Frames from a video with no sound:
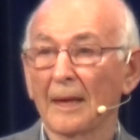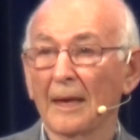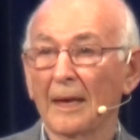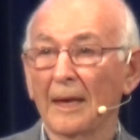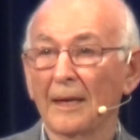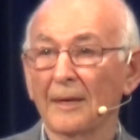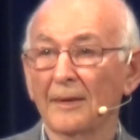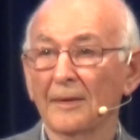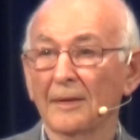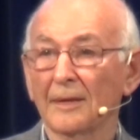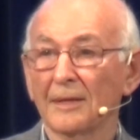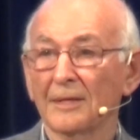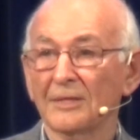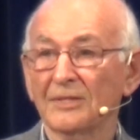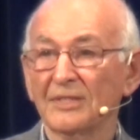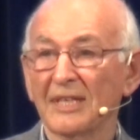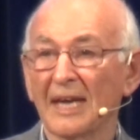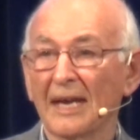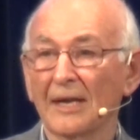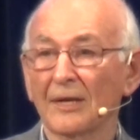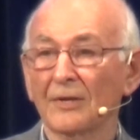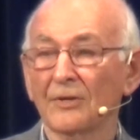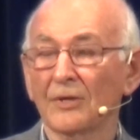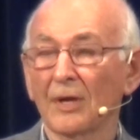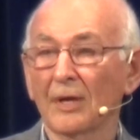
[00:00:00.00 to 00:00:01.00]
And the
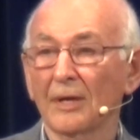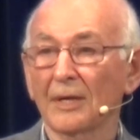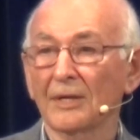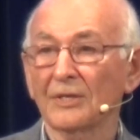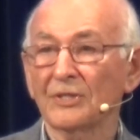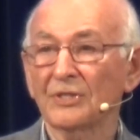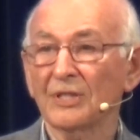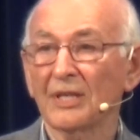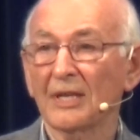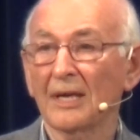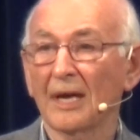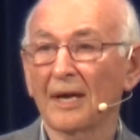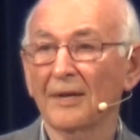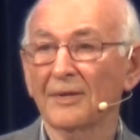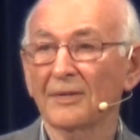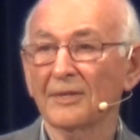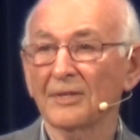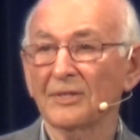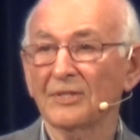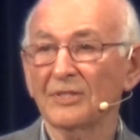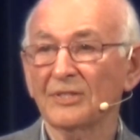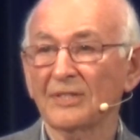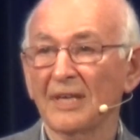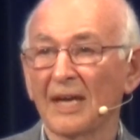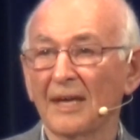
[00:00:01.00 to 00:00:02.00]
technology
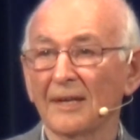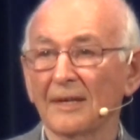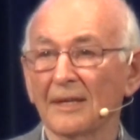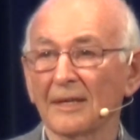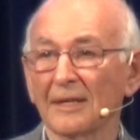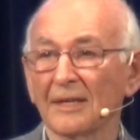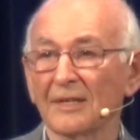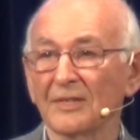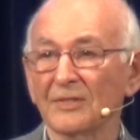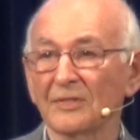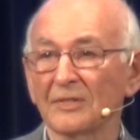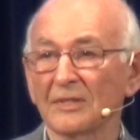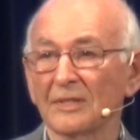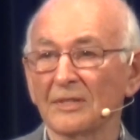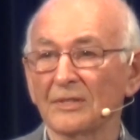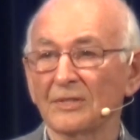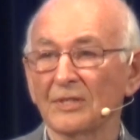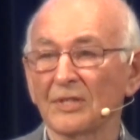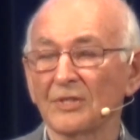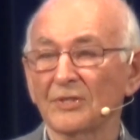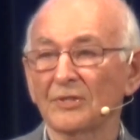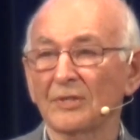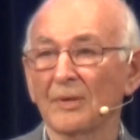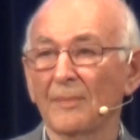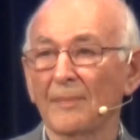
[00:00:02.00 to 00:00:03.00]
understanding is
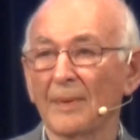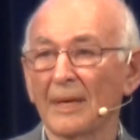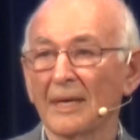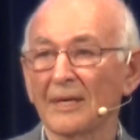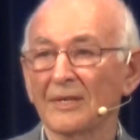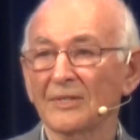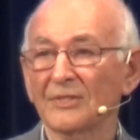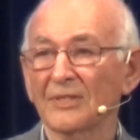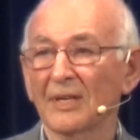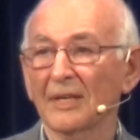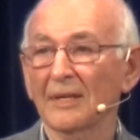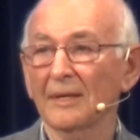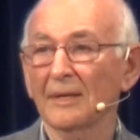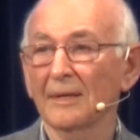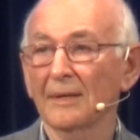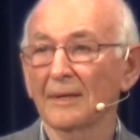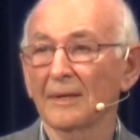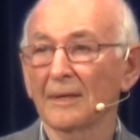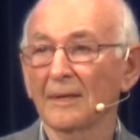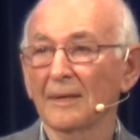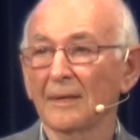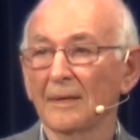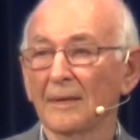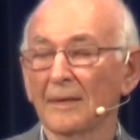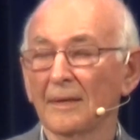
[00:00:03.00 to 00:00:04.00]
just amazing.
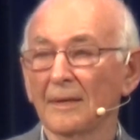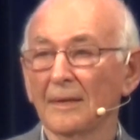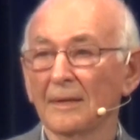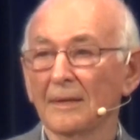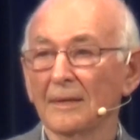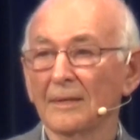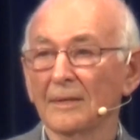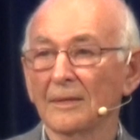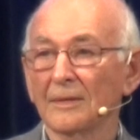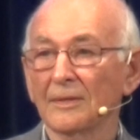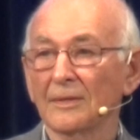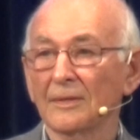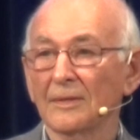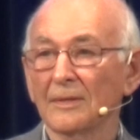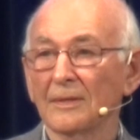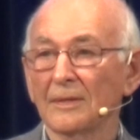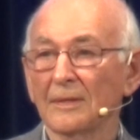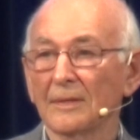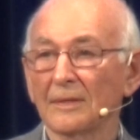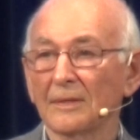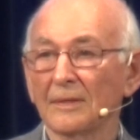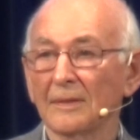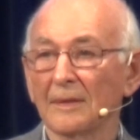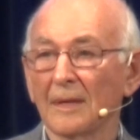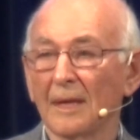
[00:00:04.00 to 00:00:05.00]

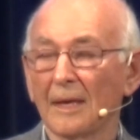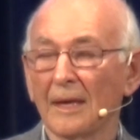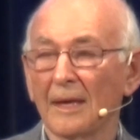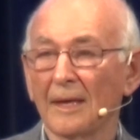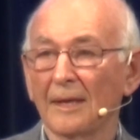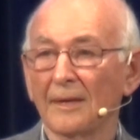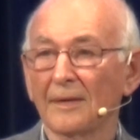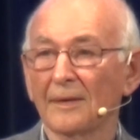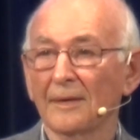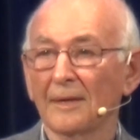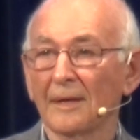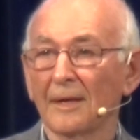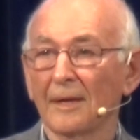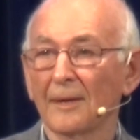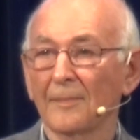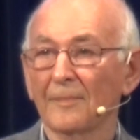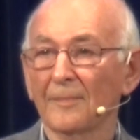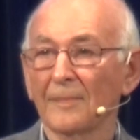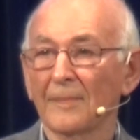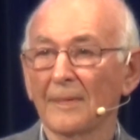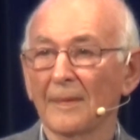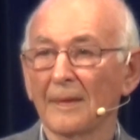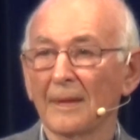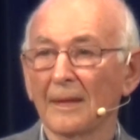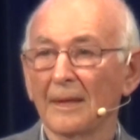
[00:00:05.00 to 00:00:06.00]

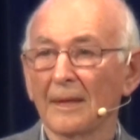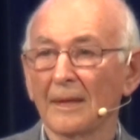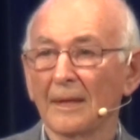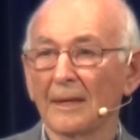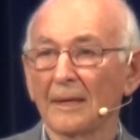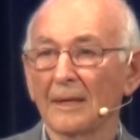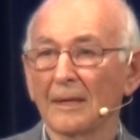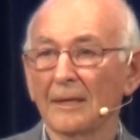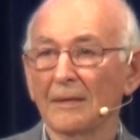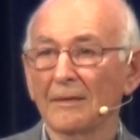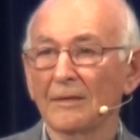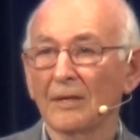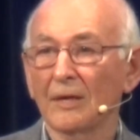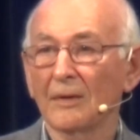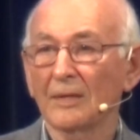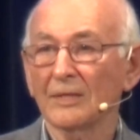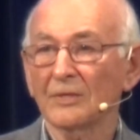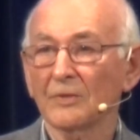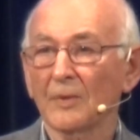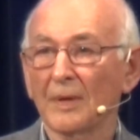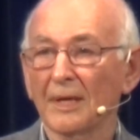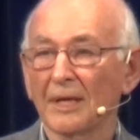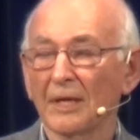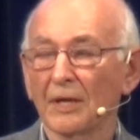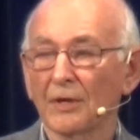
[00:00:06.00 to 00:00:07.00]
And,
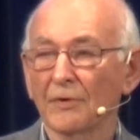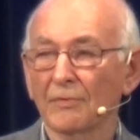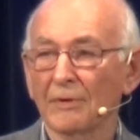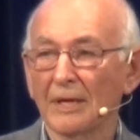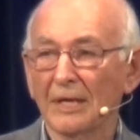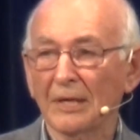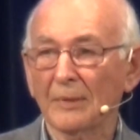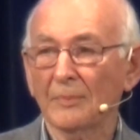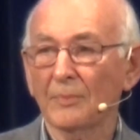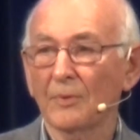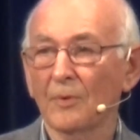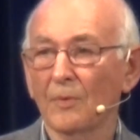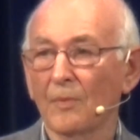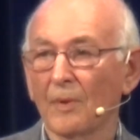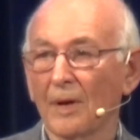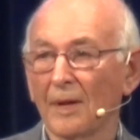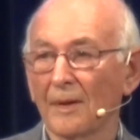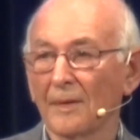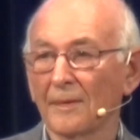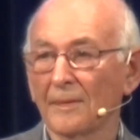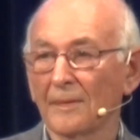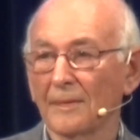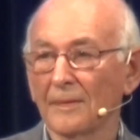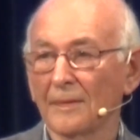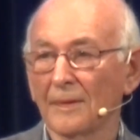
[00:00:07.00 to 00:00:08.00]
it's quite incredible what
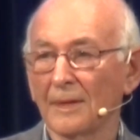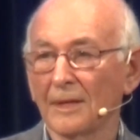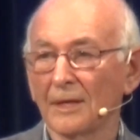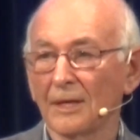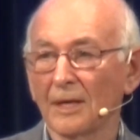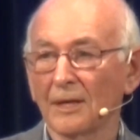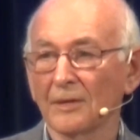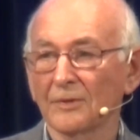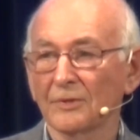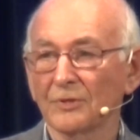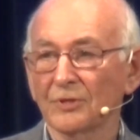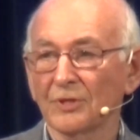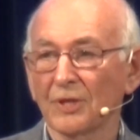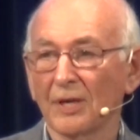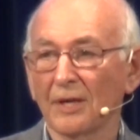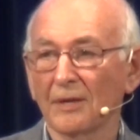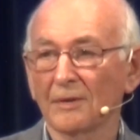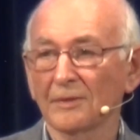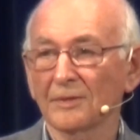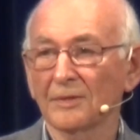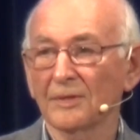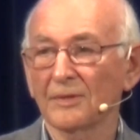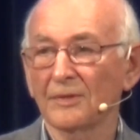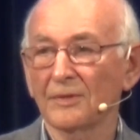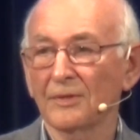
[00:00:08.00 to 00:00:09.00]
a young
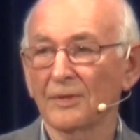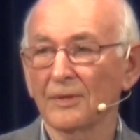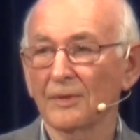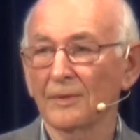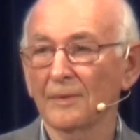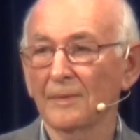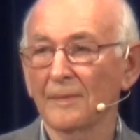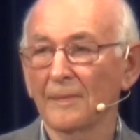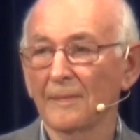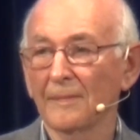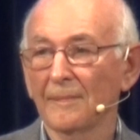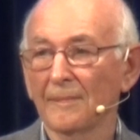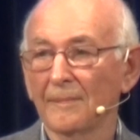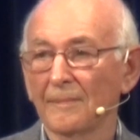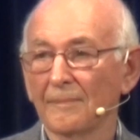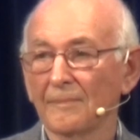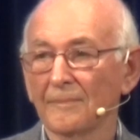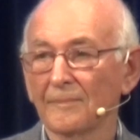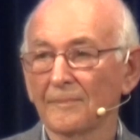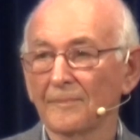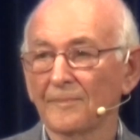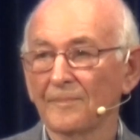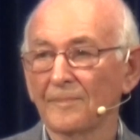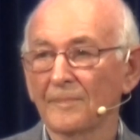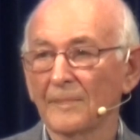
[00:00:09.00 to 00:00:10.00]
child can do.
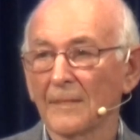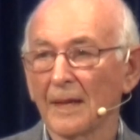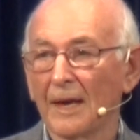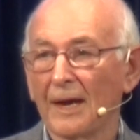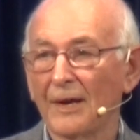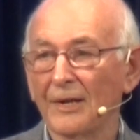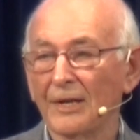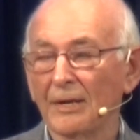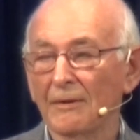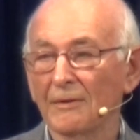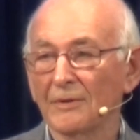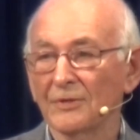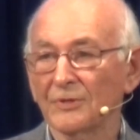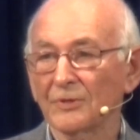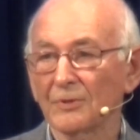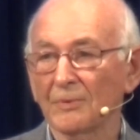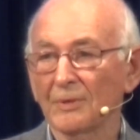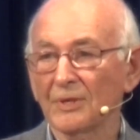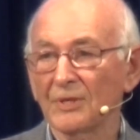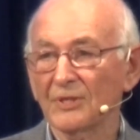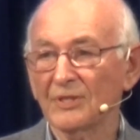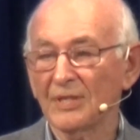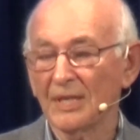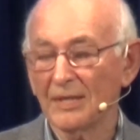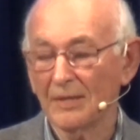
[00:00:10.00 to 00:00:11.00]
I know it's
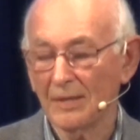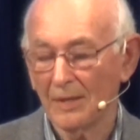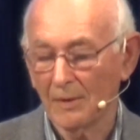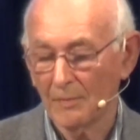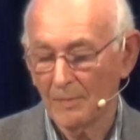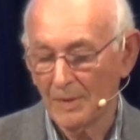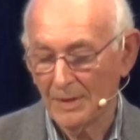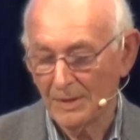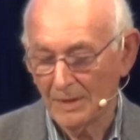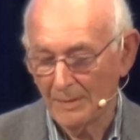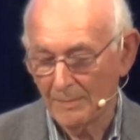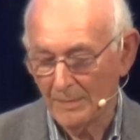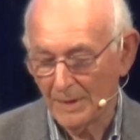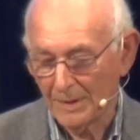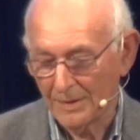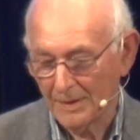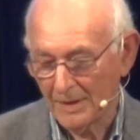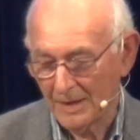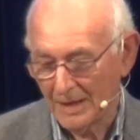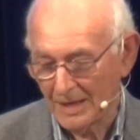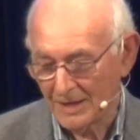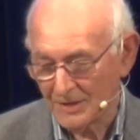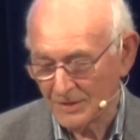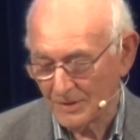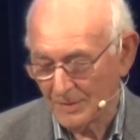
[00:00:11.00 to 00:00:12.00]
always said that when the mother
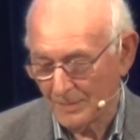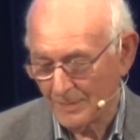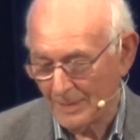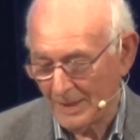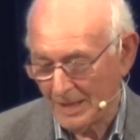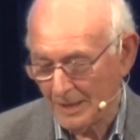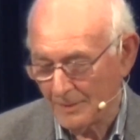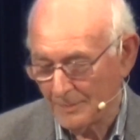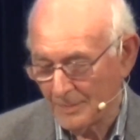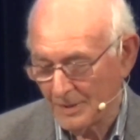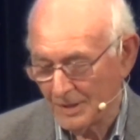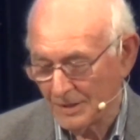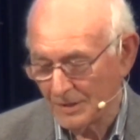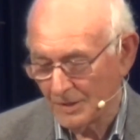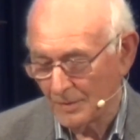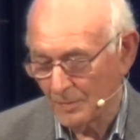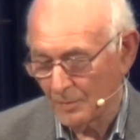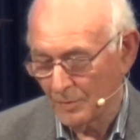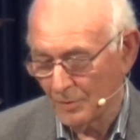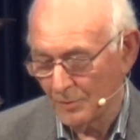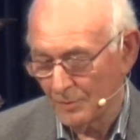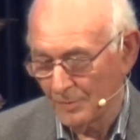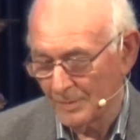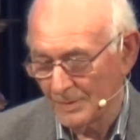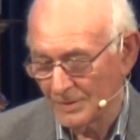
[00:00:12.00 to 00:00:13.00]
has a baby in the
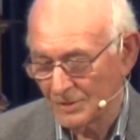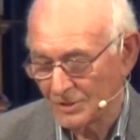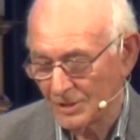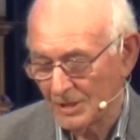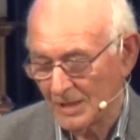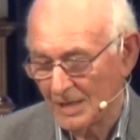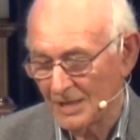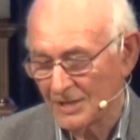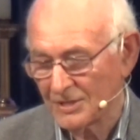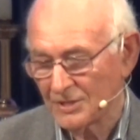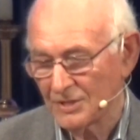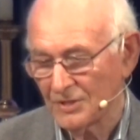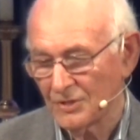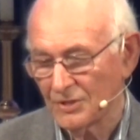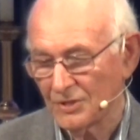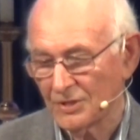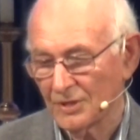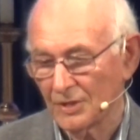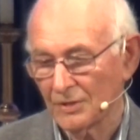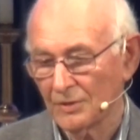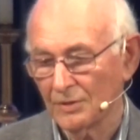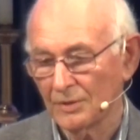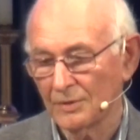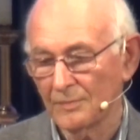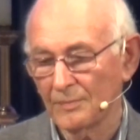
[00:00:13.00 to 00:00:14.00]
womb, she listens
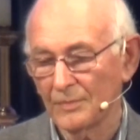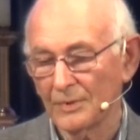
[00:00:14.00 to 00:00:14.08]
to good